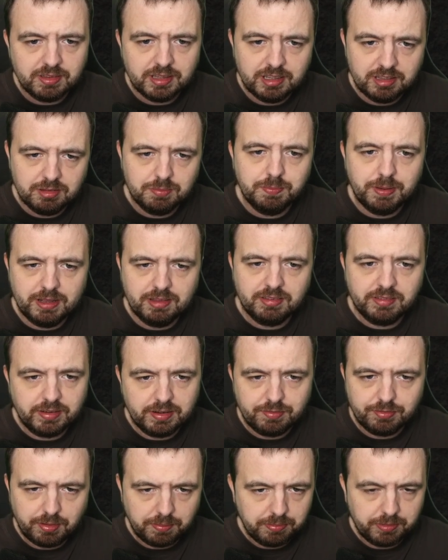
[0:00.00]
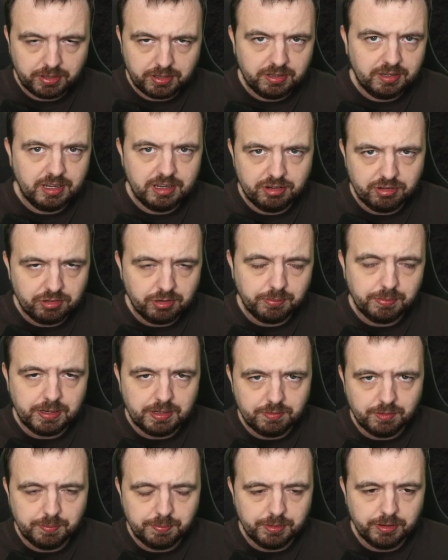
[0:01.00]
is basically from the Contagious
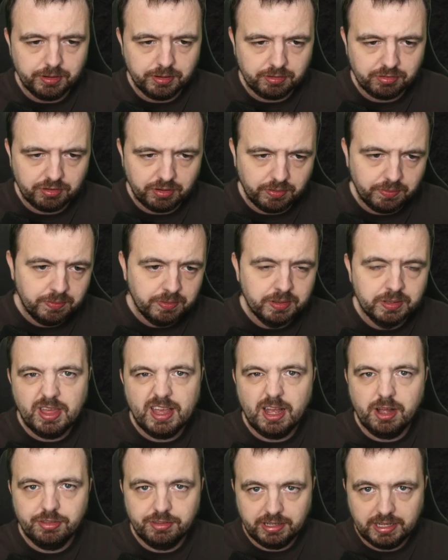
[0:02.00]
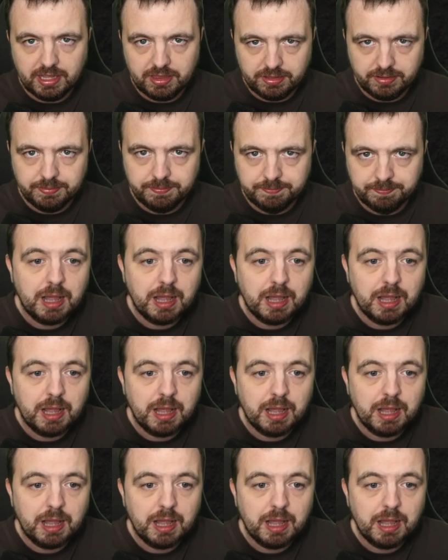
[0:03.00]
Upheaval perk, so they are together.